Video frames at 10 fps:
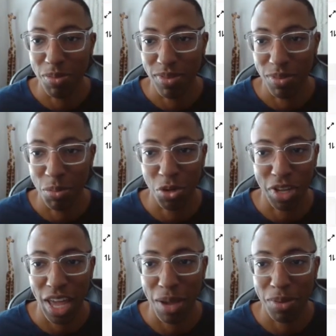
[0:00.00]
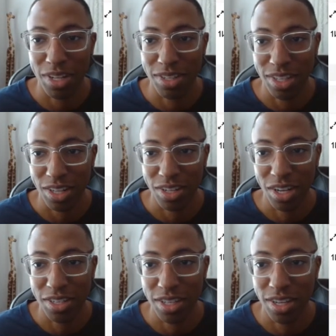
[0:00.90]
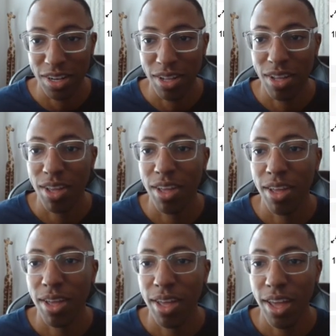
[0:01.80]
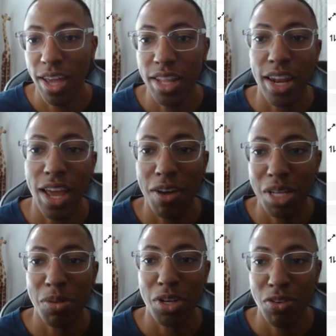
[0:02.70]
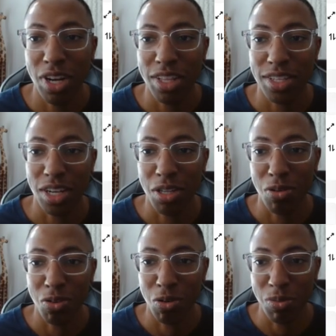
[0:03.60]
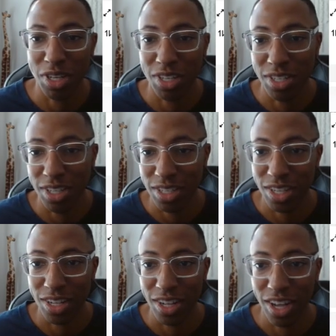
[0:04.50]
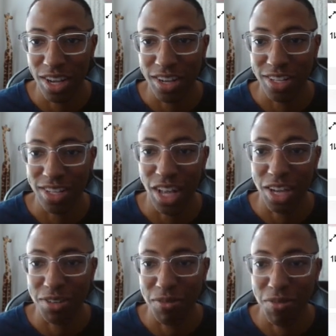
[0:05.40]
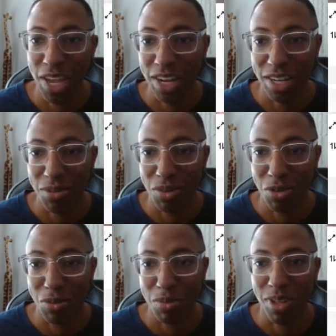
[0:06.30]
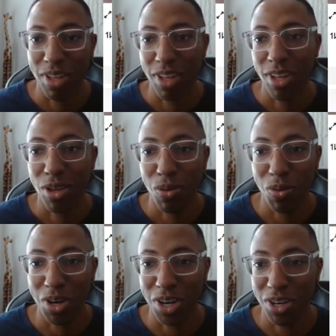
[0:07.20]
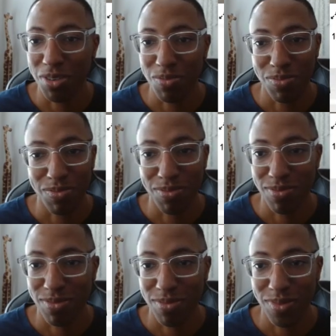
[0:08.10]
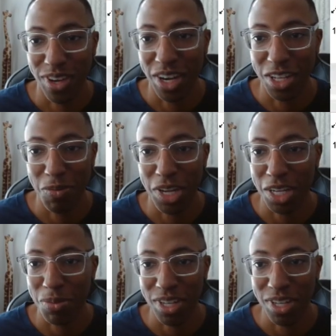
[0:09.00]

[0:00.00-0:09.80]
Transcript: more cabinets in the closet. And then now I was able to create this other room, which is the salon / vanity room, where all the makeup gets